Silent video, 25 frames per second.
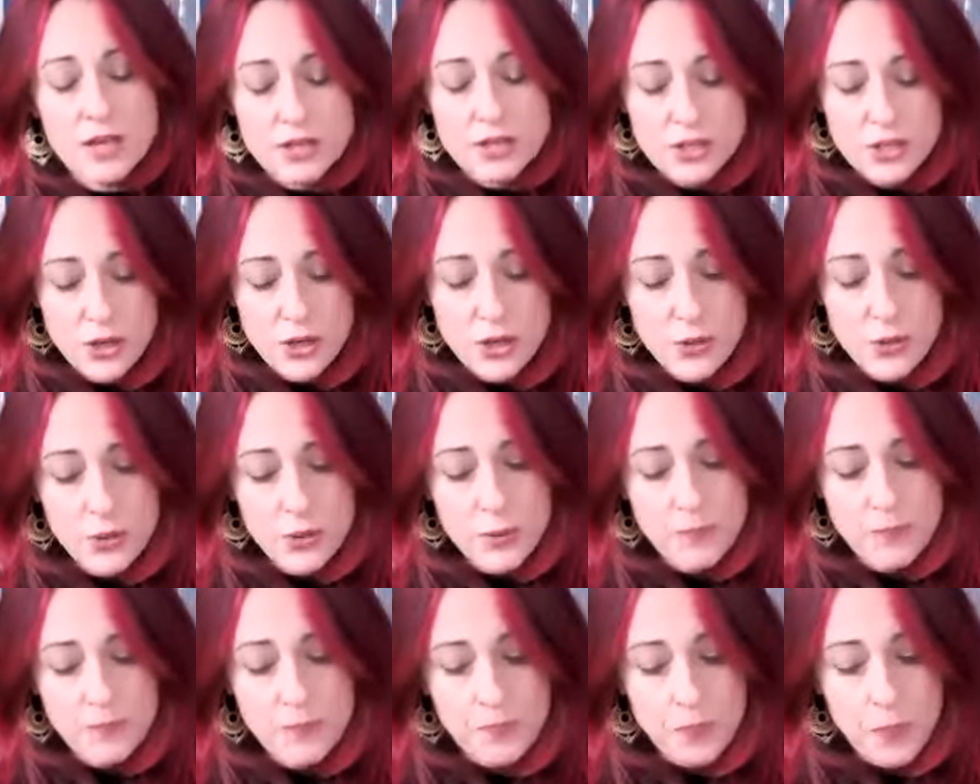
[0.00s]

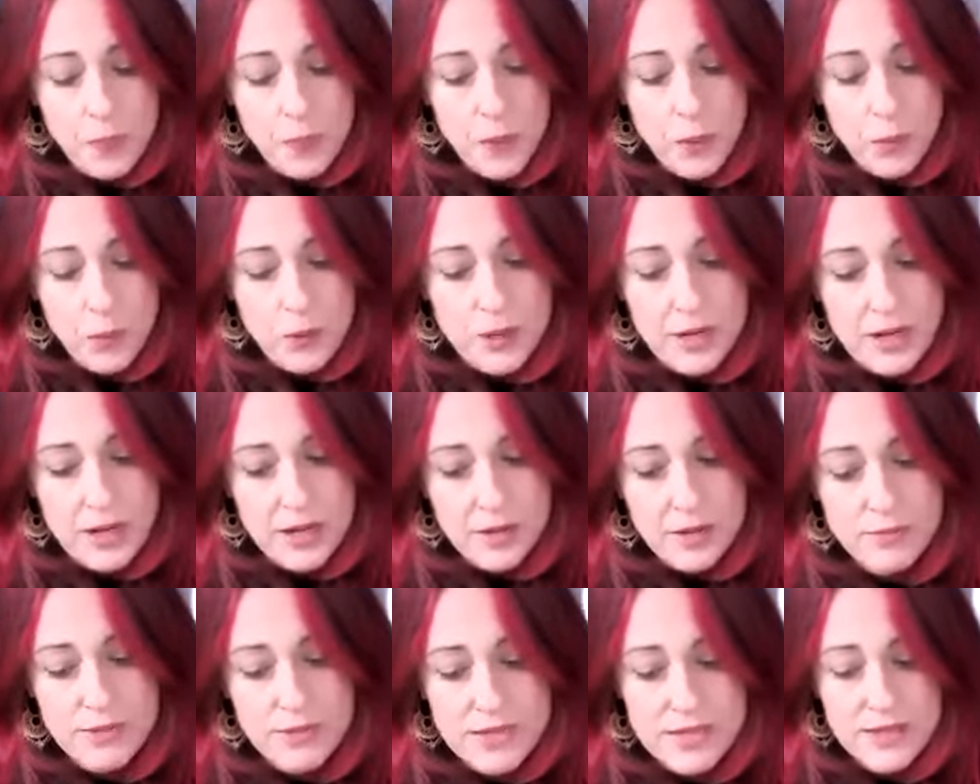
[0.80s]
so when it
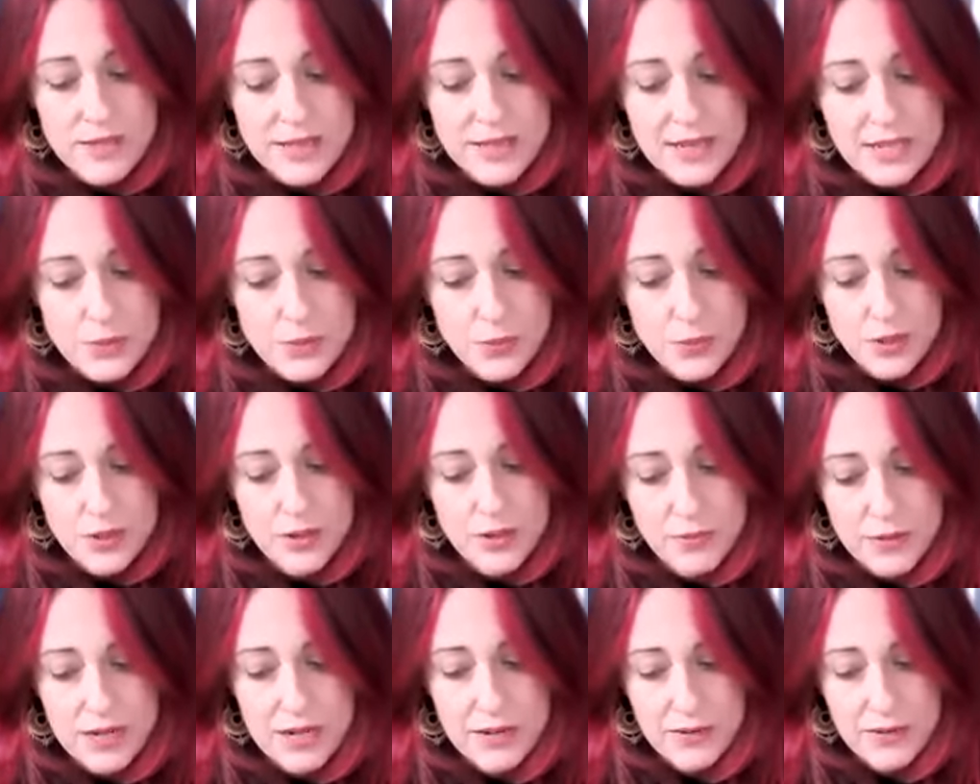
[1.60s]
comes to this what
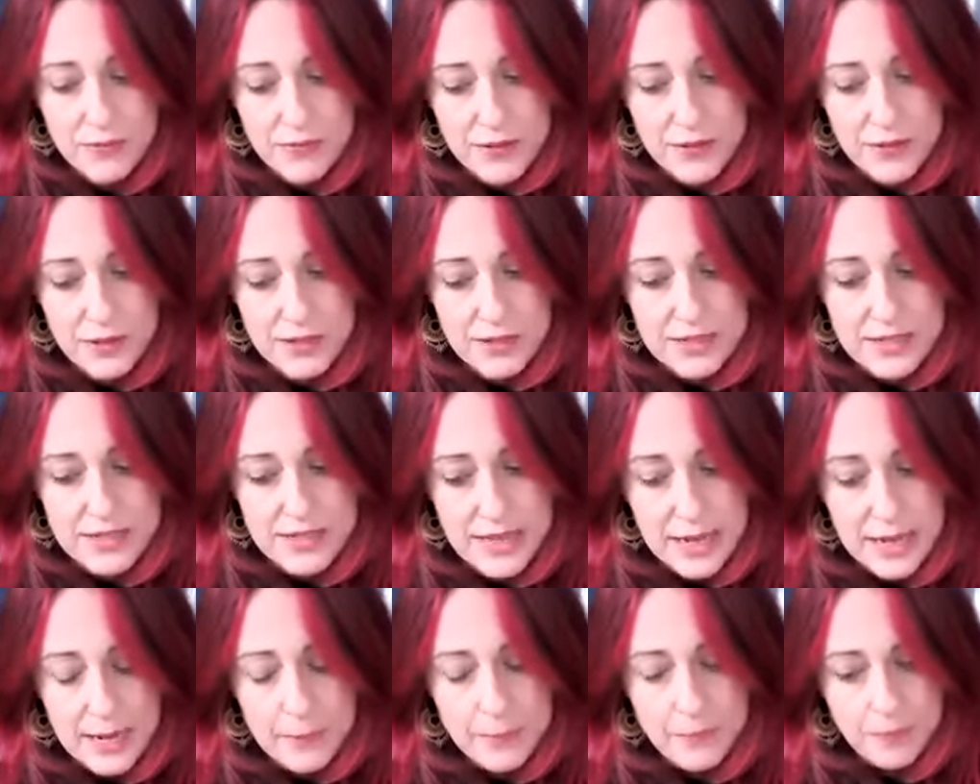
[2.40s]
i really feel is
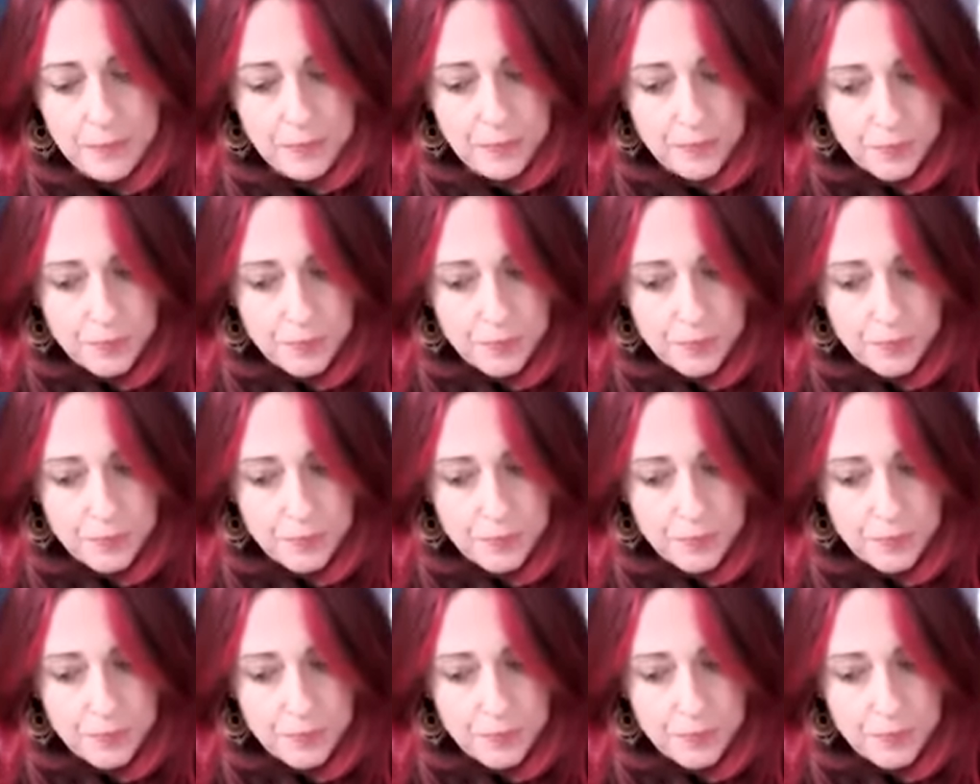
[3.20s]
that